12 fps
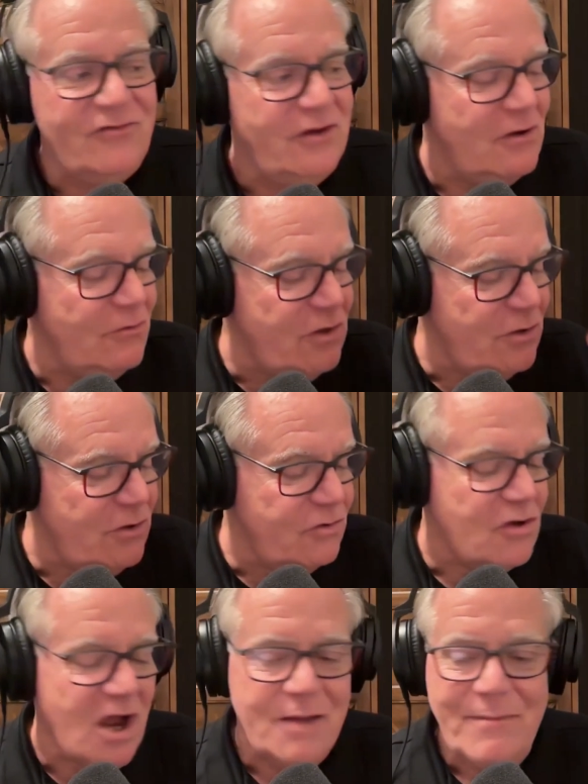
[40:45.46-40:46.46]
You
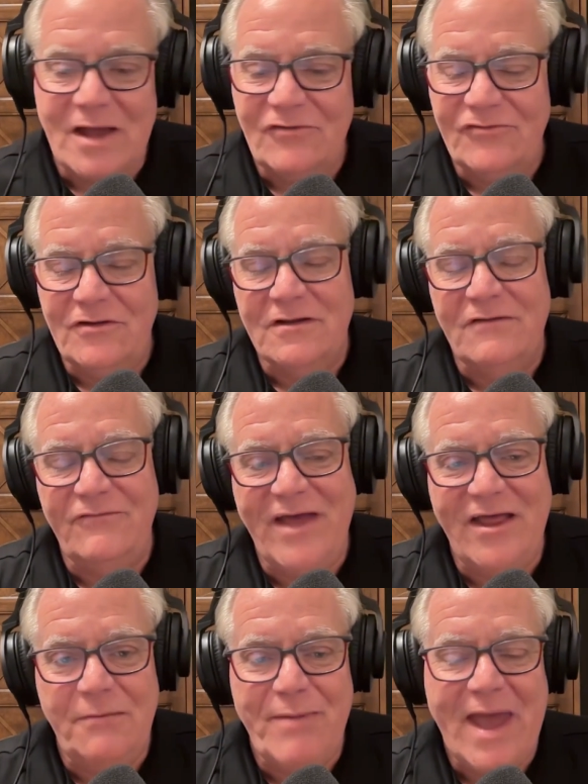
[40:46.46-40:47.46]
talk about Silicon
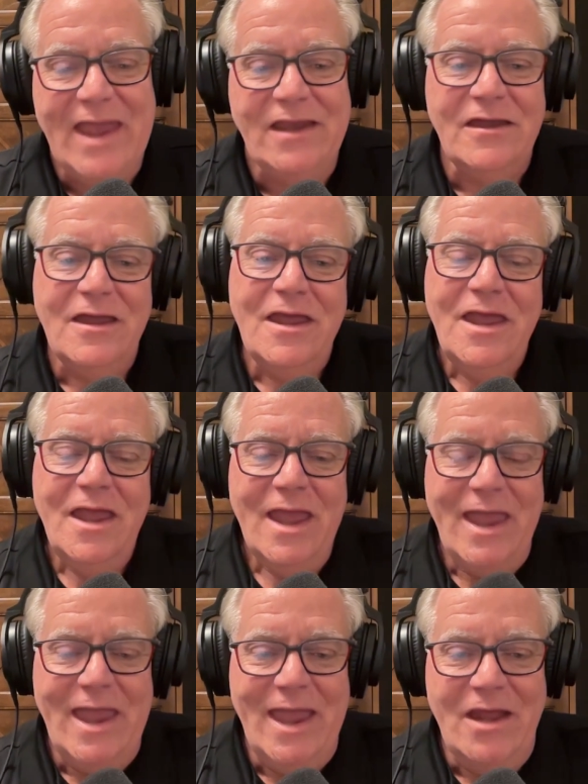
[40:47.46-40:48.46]
Valley Bank,
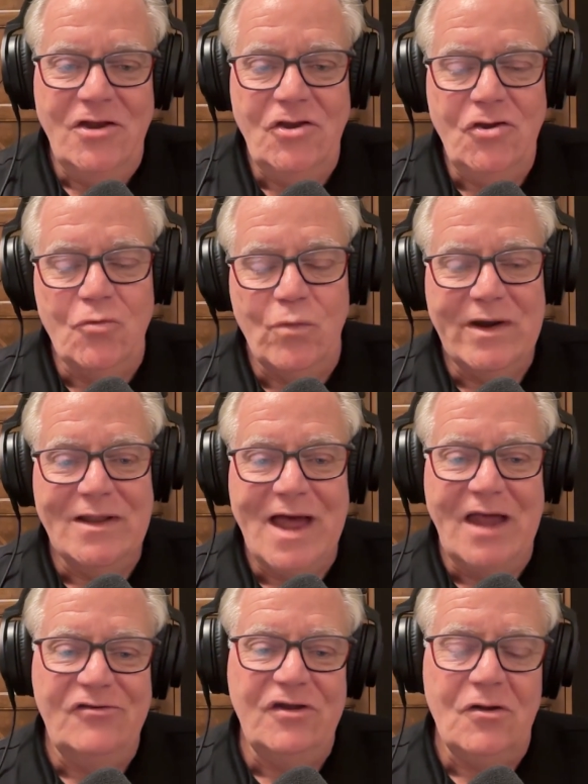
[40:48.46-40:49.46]
and you
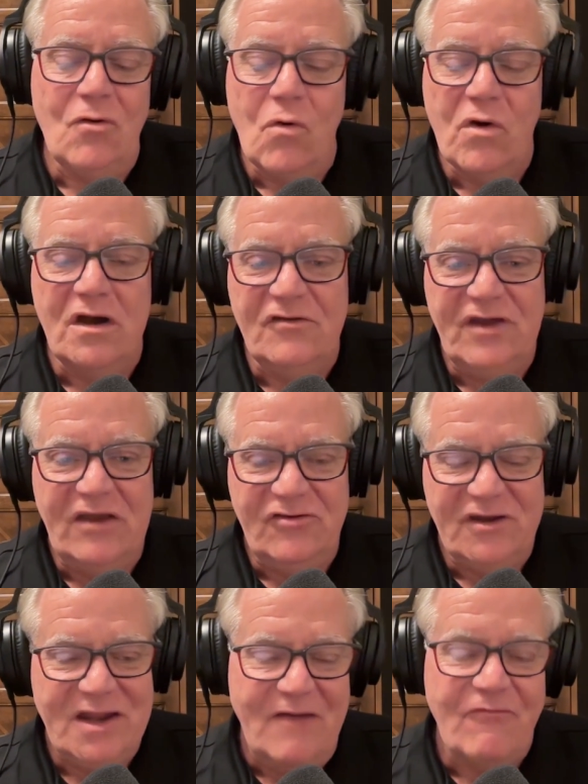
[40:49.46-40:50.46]
realize that an
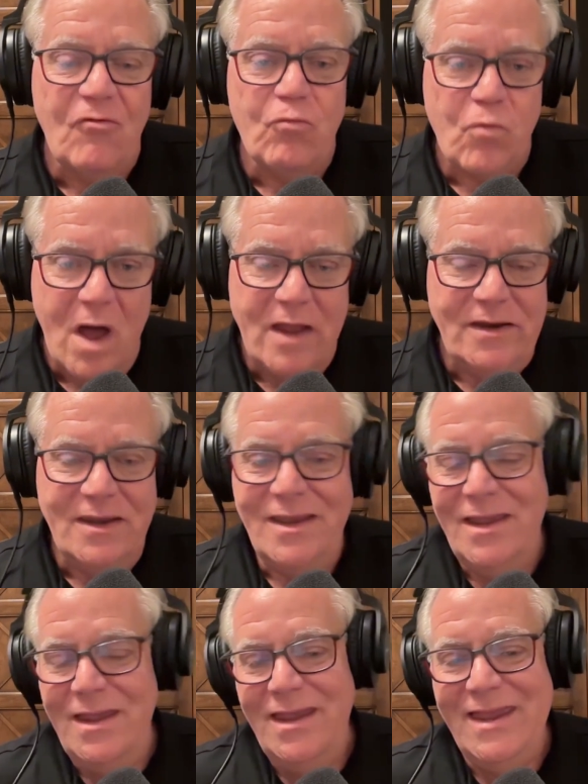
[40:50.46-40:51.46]
organization can have a run
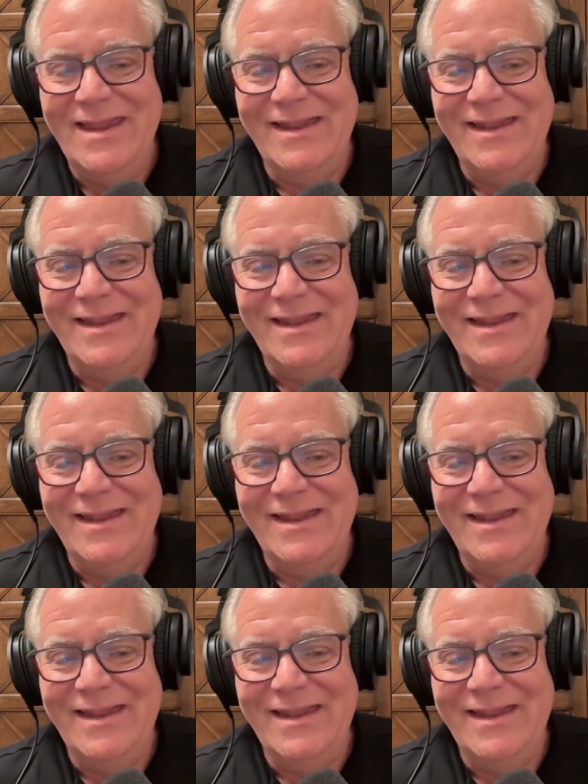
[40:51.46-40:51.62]
in